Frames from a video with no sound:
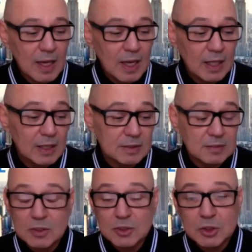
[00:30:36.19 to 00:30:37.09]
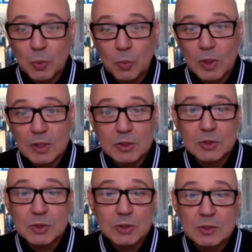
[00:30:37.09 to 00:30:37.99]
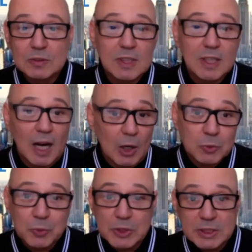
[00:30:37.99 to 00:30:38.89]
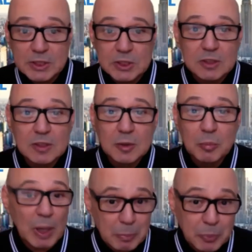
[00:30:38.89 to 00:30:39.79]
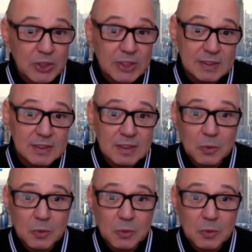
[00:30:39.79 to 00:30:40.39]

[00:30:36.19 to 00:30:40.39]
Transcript: and she wanted to do the outreach by print